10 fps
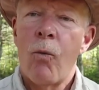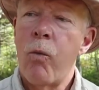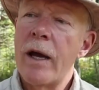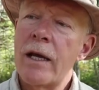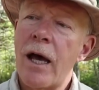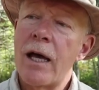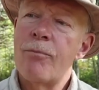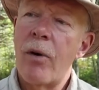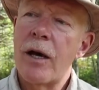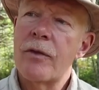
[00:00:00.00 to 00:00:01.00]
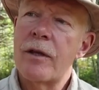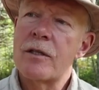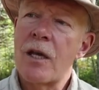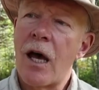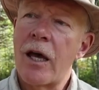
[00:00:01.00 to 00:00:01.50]
When I bought
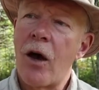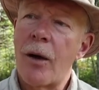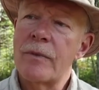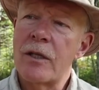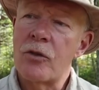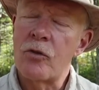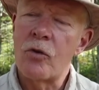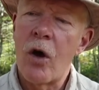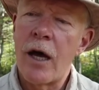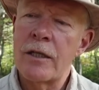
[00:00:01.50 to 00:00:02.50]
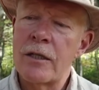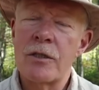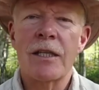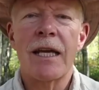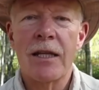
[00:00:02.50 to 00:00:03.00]
this, I opted not
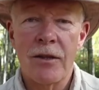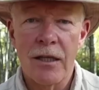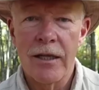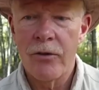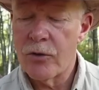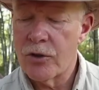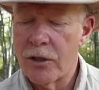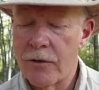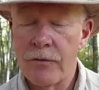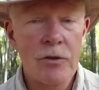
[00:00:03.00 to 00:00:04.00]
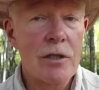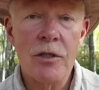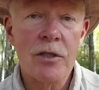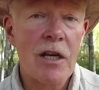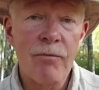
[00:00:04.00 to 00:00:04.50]
to get the leather sheath,
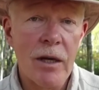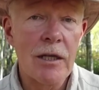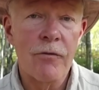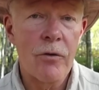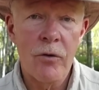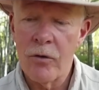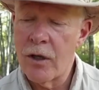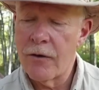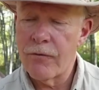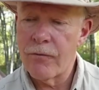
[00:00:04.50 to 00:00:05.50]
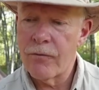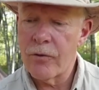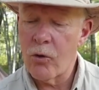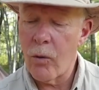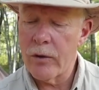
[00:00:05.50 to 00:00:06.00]
just to save money, for if
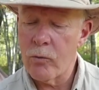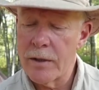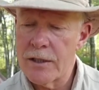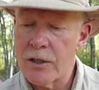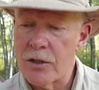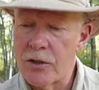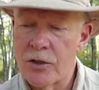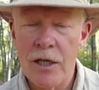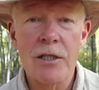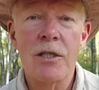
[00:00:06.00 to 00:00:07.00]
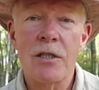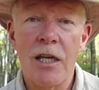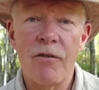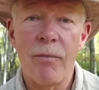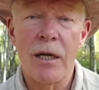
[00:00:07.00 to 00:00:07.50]
for no other reason. It's just to
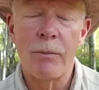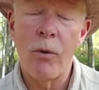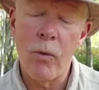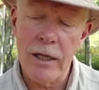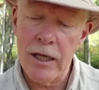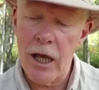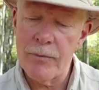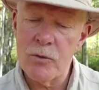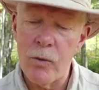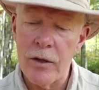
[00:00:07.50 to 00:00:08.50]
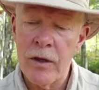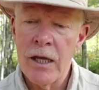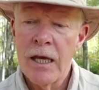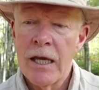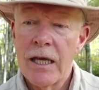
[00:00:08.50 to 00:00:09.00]
save money, but what it comes with
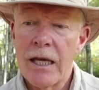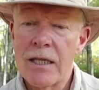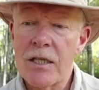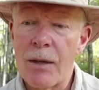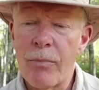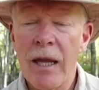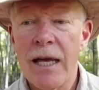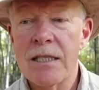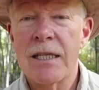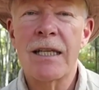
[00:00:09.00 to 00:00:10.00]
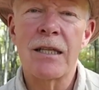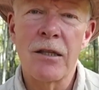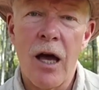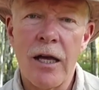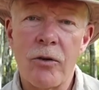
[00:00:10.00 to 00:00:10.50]
is a plastic
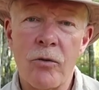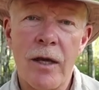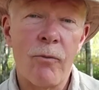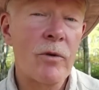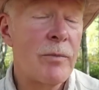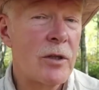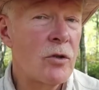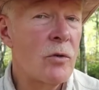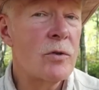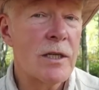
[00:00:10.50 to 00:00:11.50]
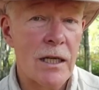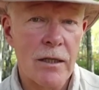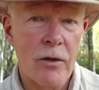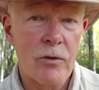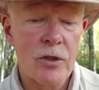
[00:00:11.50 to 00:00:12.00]
liner that would be used in
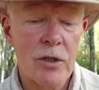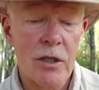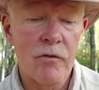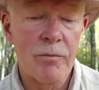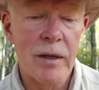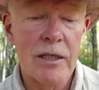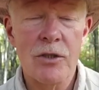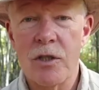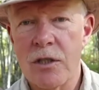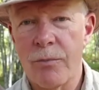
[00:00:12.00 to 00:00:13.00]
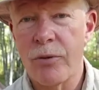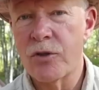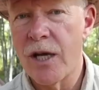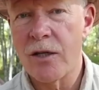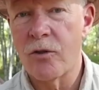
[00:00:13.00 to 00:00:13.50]
a leather sheath, but it's just a
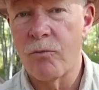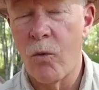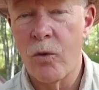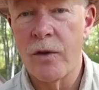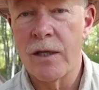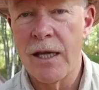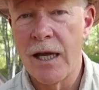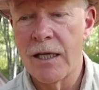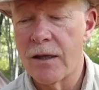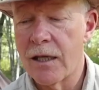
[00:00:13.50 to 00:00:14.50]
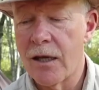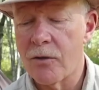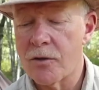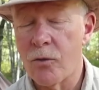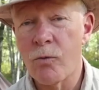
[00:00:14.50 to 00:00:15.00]
protector more than anything
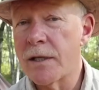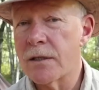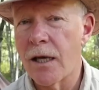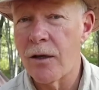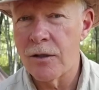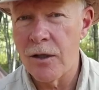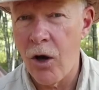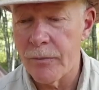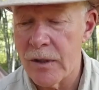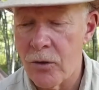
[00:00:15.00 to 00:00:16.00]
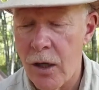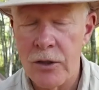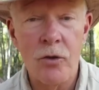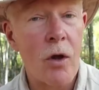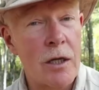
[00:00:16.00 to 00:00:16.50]
else. And the reason I opted
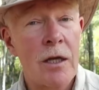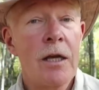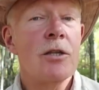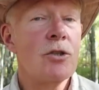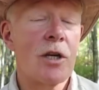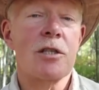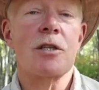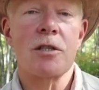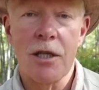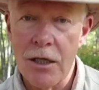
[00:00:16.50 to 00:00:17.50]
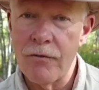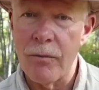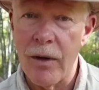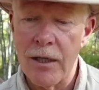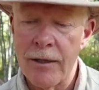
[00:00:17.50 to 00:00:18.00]
not, not just to save
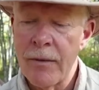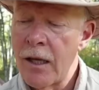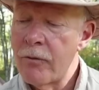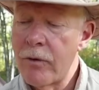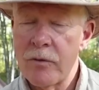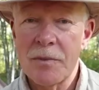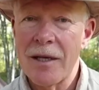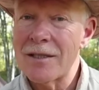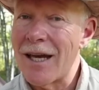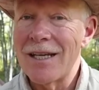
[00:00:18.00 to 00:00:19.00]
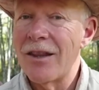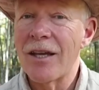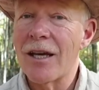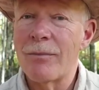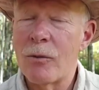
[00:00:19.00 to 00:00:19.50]
the money, well, was because I didn't
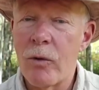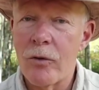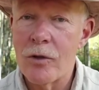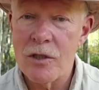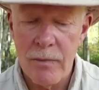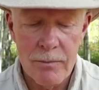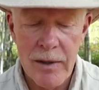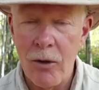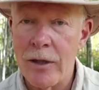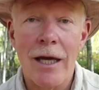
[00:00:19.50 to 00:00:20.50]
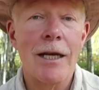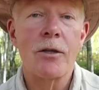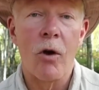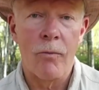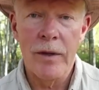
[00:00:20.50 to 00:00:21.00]
think I'd be wearing this in my belt, and I
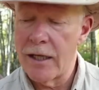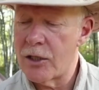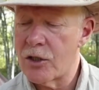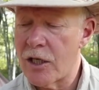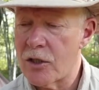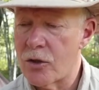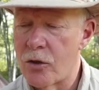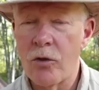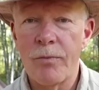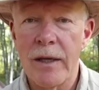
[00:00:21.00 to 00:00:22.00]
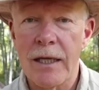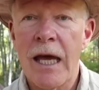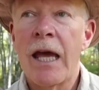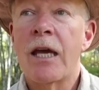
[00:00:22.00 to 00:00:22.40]
don't. It is just too big.